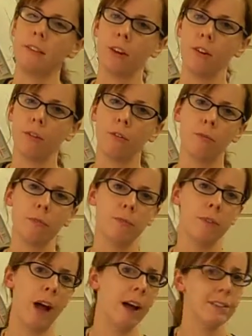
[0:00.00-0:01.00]
they're
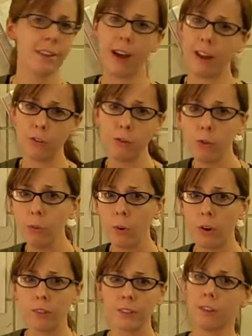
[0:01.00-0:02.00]
not titled
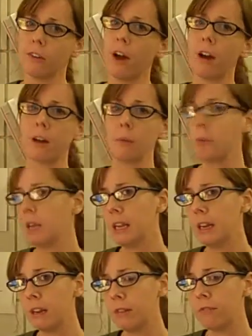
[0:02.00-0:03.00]
works, they're not
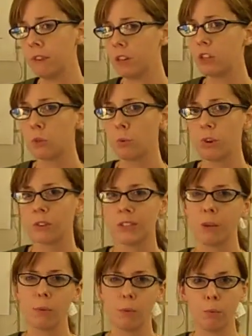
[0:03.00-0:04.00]
completed, finished works.
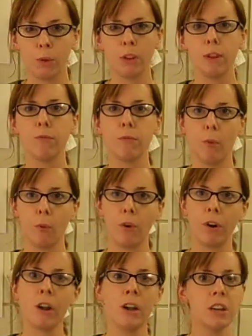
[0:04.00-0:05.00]
They were really
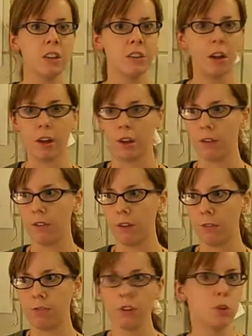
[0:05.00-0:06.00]
for
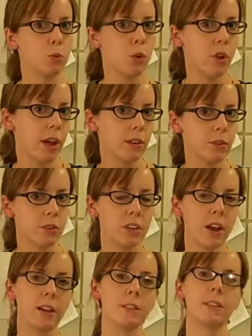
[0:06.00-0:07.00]
a visual
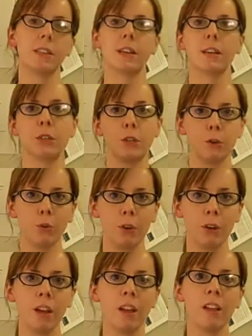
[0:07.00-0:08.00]
exercise to get to
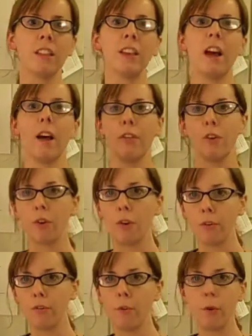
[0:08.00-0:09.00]
the
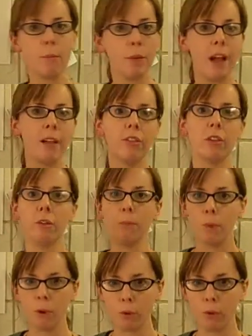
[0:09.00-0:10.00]
other format, the
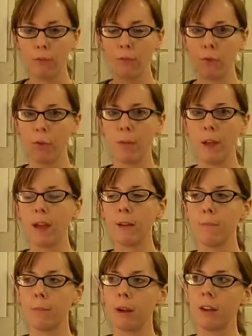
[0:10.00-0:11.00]
mural format,
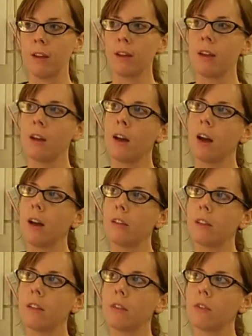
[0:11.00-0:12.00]
but I
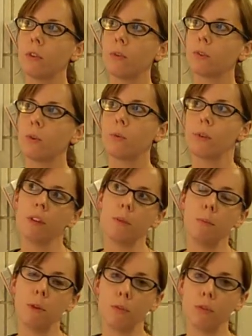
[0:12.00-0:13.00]
think that those are really
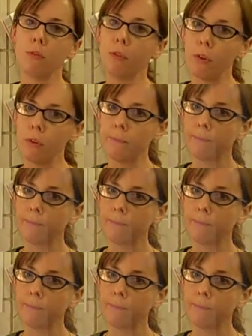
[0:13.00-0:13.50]
beautiful.